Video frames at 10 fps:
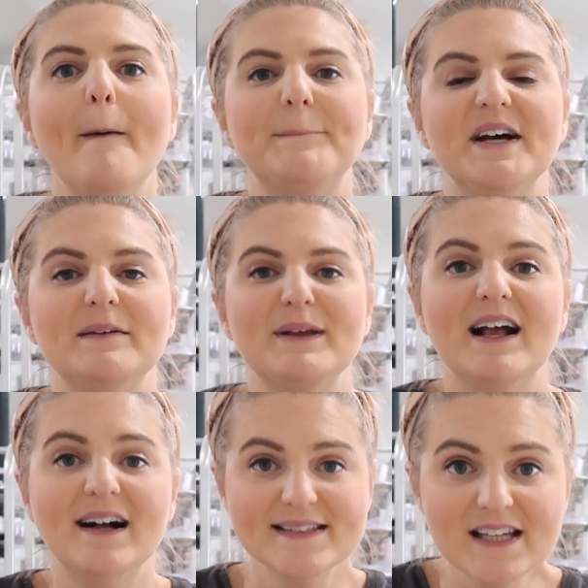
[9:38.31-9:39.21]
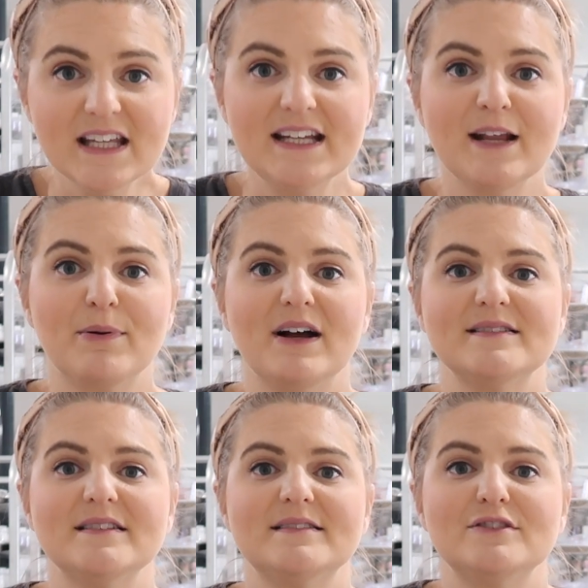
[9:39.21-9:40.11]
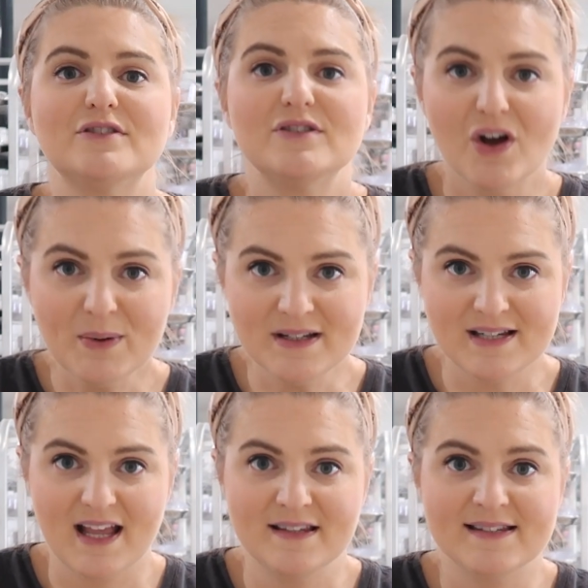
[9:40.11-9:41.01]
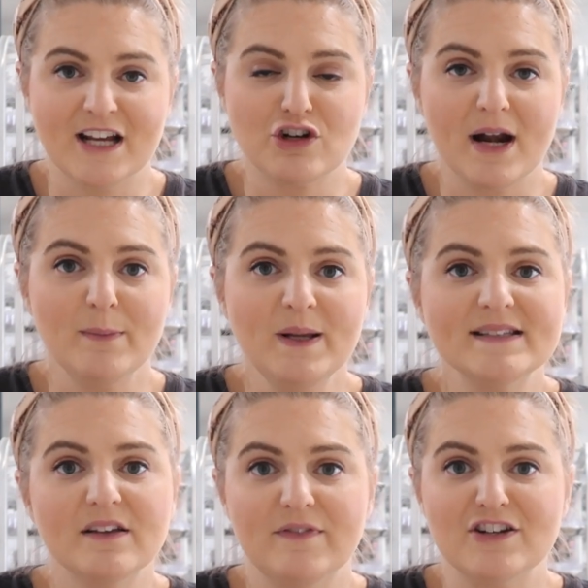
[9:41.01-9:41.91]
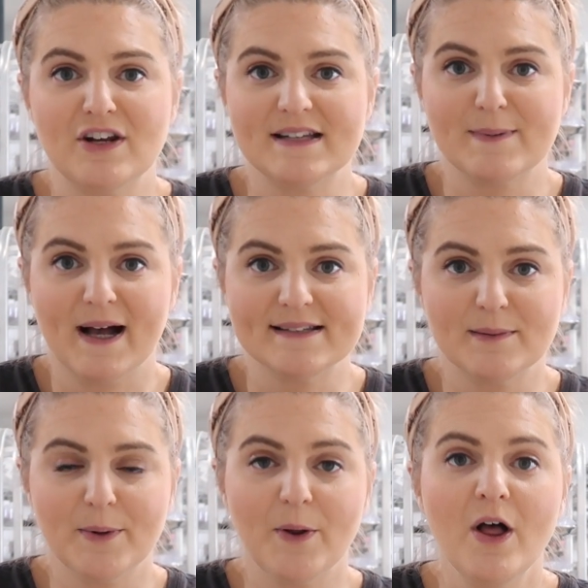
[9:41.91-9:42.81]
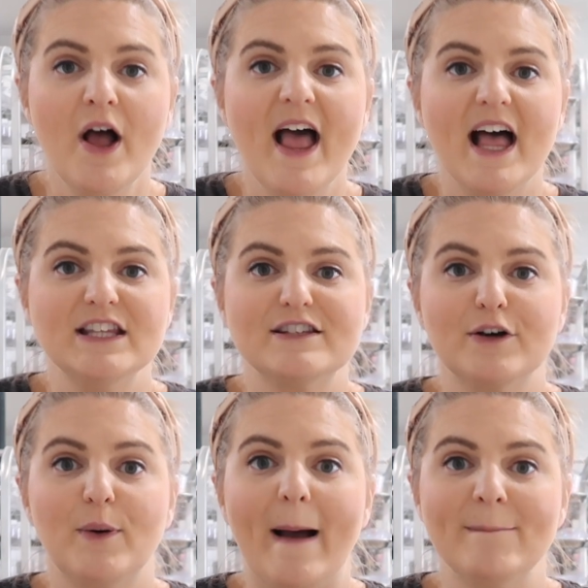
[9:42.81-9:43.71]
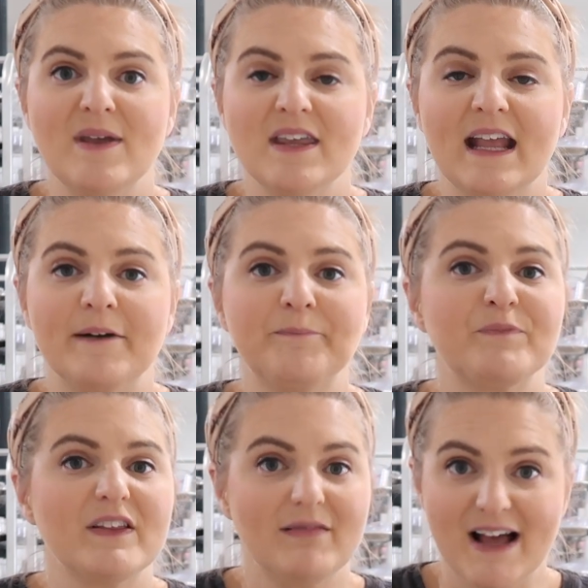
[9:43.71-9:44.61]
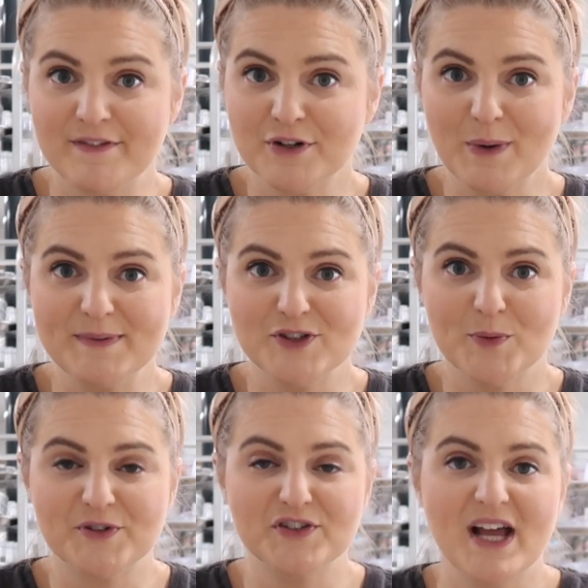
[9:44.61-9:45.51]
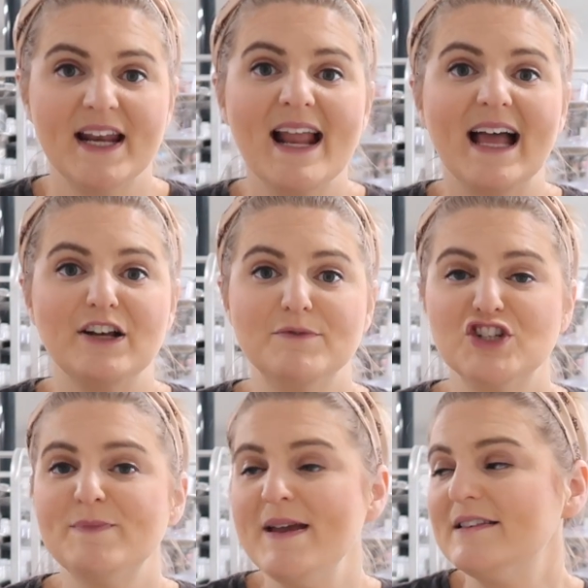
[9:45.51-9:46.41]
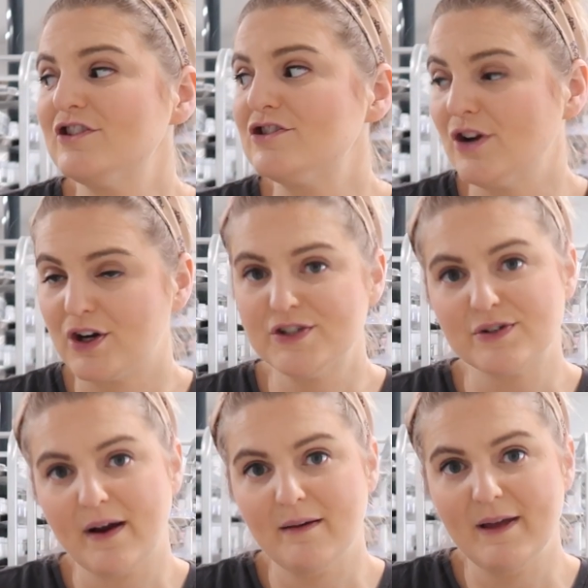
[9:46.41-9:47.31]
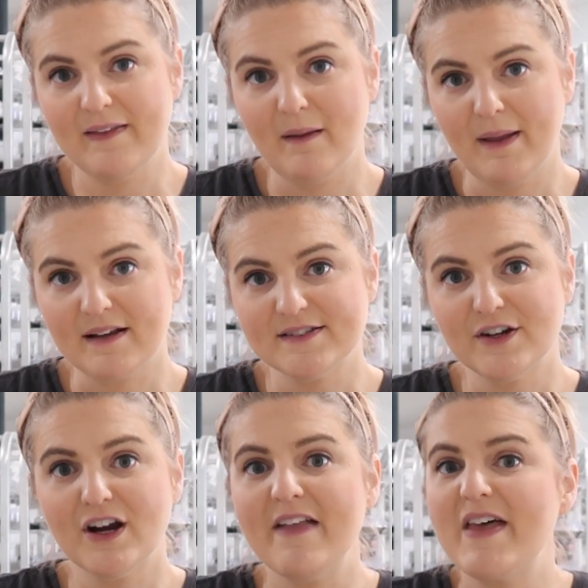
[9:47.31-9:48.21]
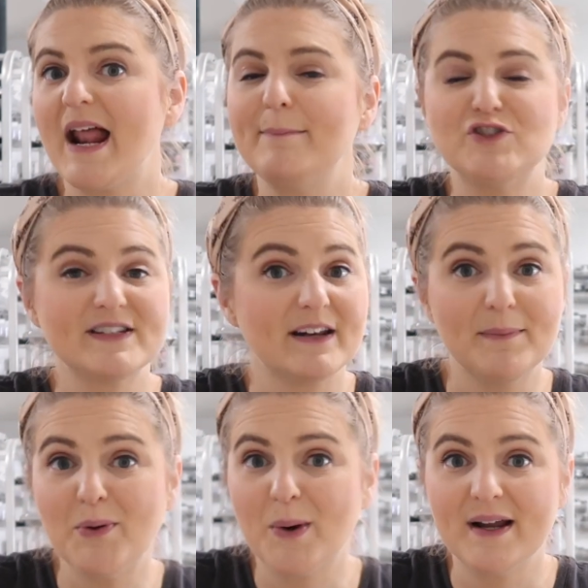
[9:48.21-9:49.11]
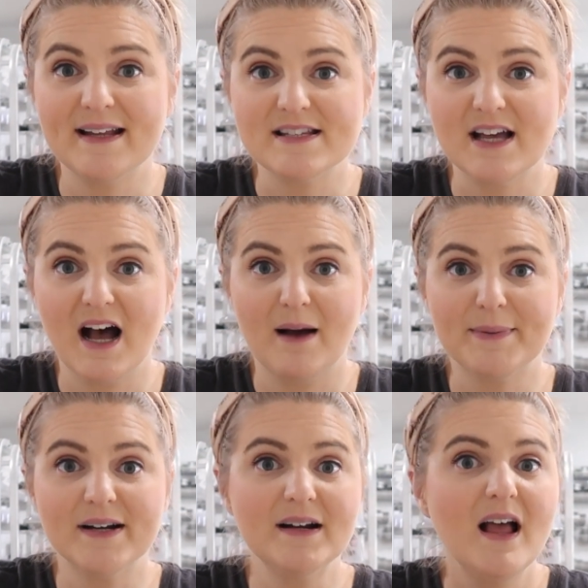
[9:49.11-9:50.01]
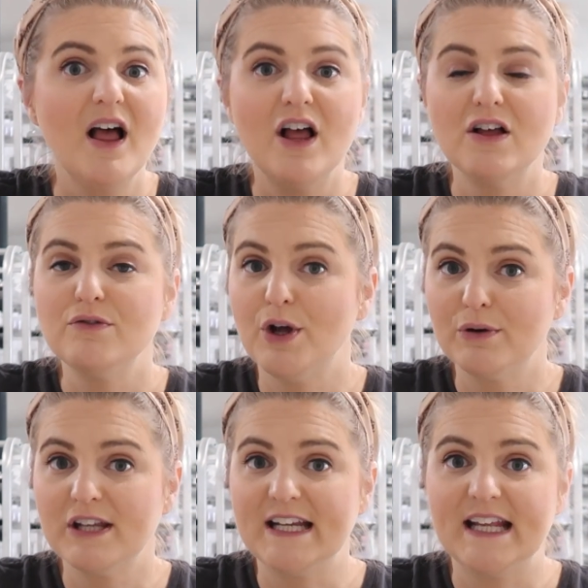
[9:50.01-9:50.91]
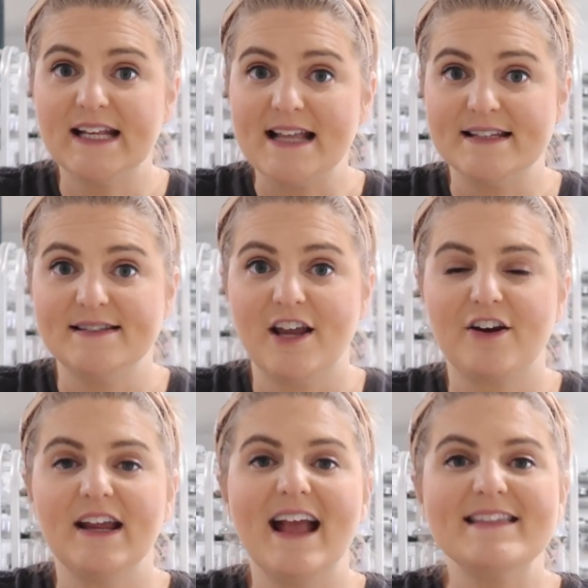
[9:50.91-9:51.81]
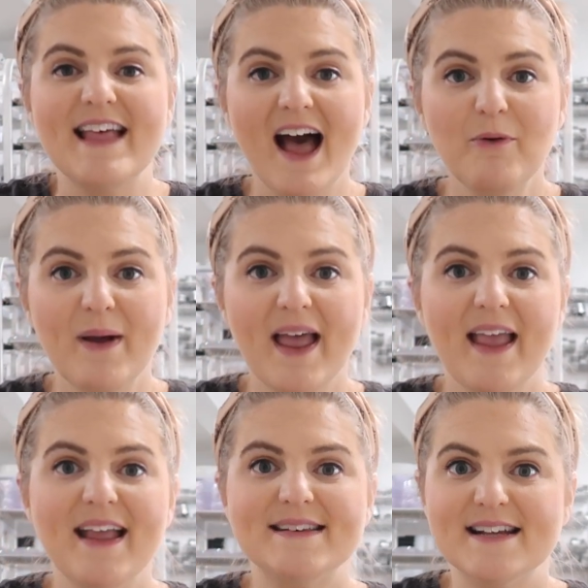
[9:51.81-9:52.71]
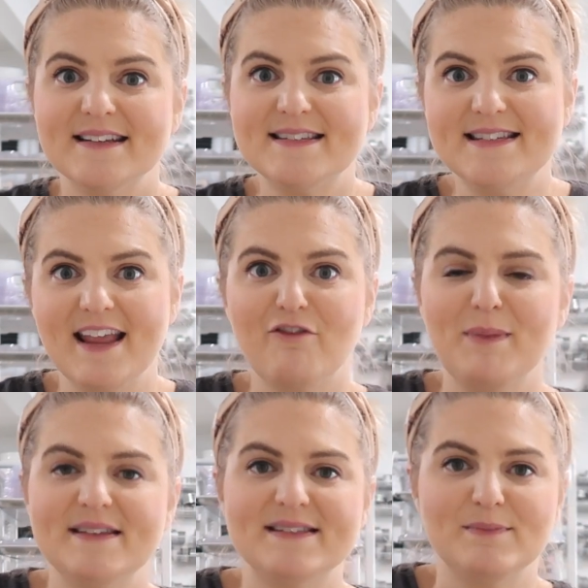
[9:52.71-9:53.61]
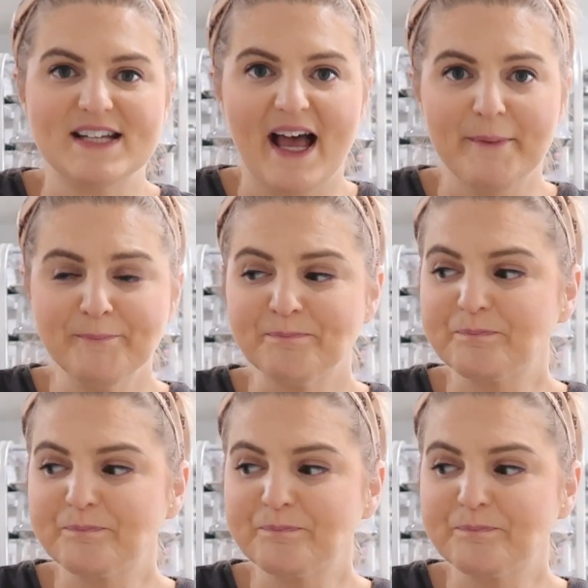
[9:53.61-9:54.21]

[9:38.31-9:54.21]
But because the cleaning process is so intense, I try to be as efficient as possible. And so I'm making lavender whipped soaps are done. I just made the sugar scrub in the mixer, and then I'm just gonna pour it into the hopper. No cleaning necessary. And that way it does save me some time.